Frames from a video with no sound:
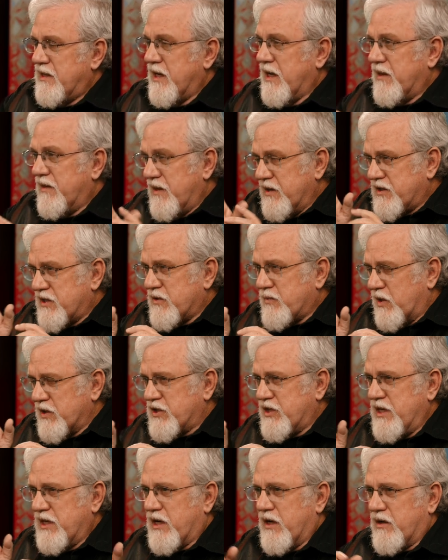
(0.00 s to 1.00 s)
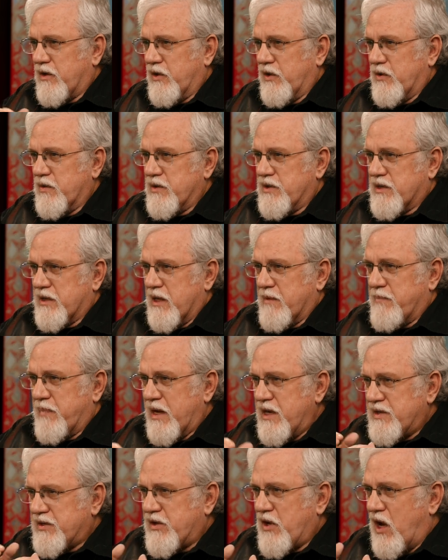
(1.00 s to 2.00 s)
And this is what she concludes, that
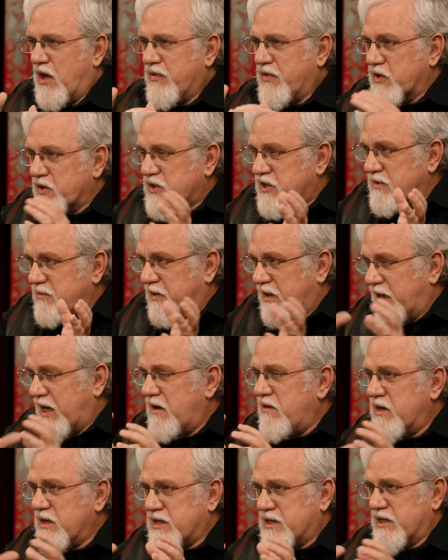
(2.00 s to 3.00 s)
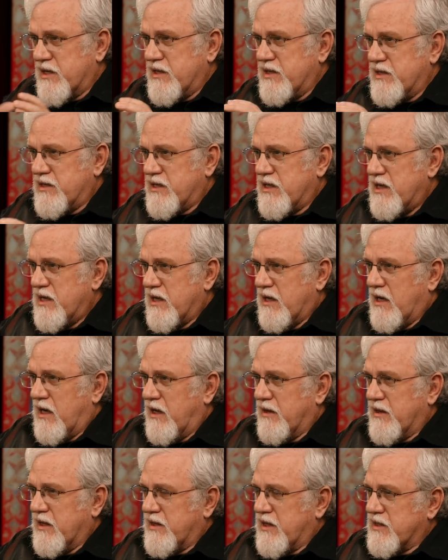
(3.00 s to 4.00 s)
based on their similarities,
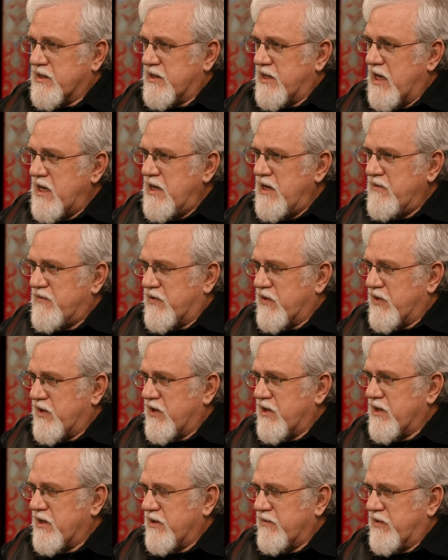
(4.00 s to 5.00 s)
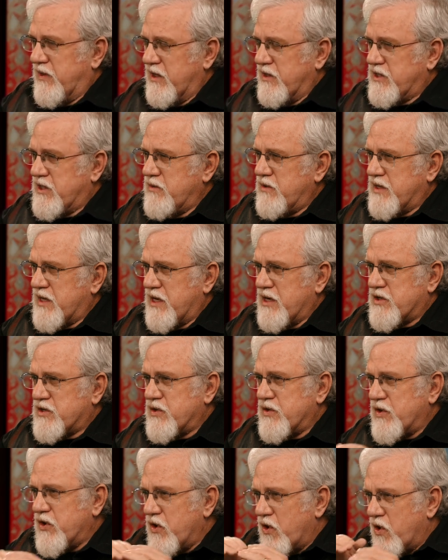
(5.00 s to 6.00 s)
that the dating she would date it
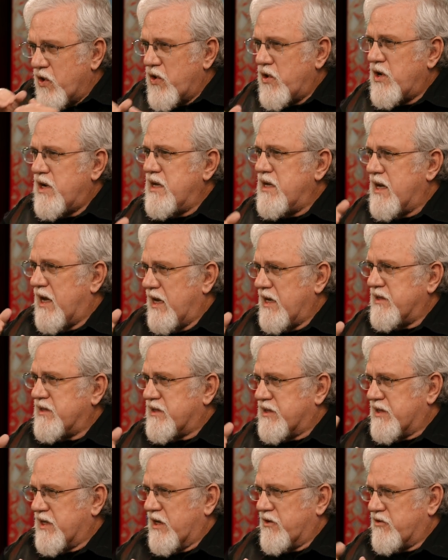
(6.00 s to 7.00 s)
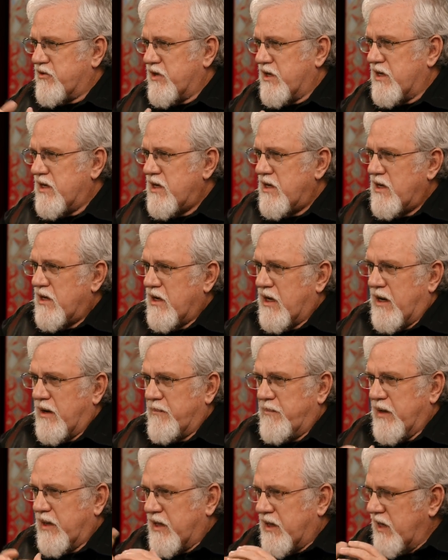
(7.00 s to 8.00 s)
to the early 8th century
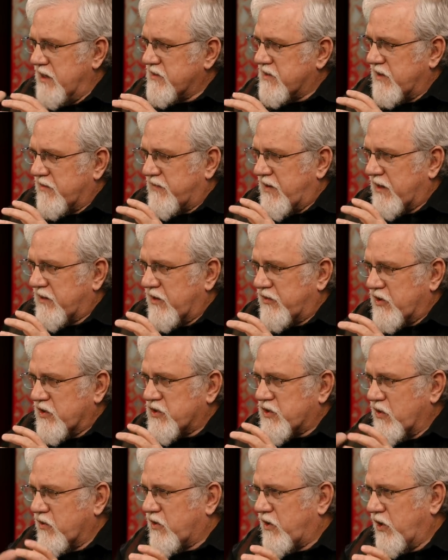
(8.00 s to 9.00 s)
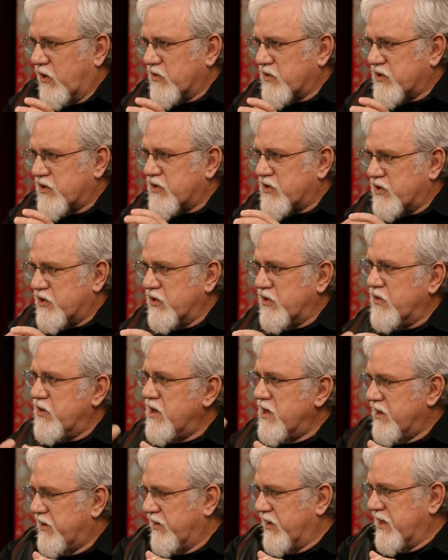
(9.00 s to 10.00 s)
because of the fact that they're so close to
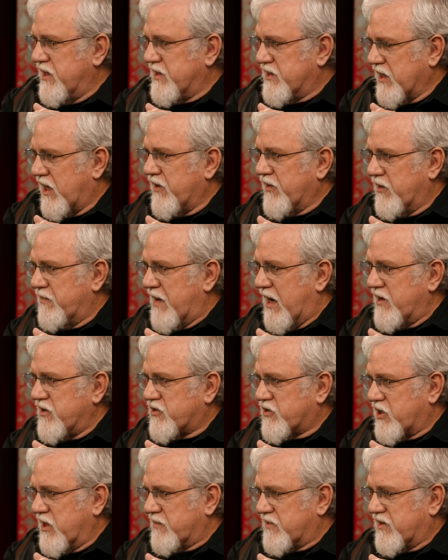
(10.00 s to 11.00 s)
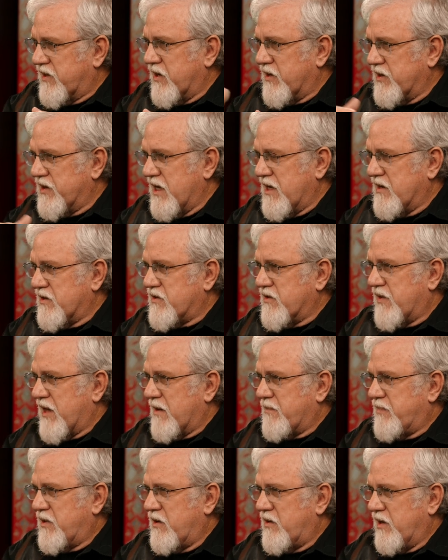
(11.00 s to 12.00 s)
these other manuscripts that are dated to
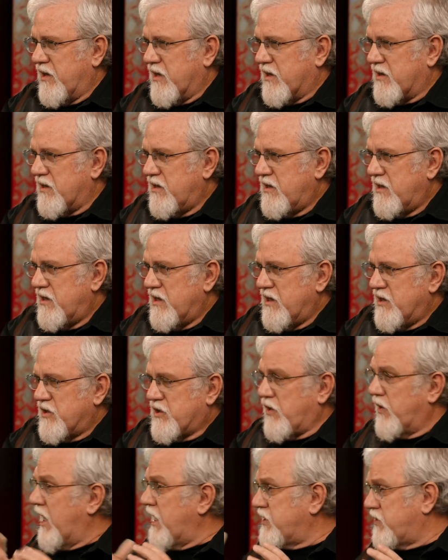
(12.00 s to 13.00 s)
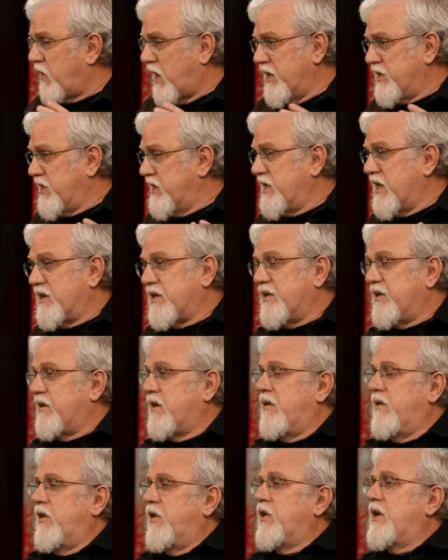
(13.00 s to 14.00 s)
that period. So that's why she did,
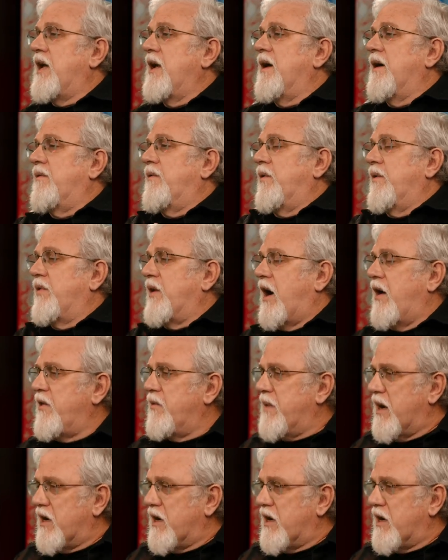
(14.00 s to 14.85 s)
looking with other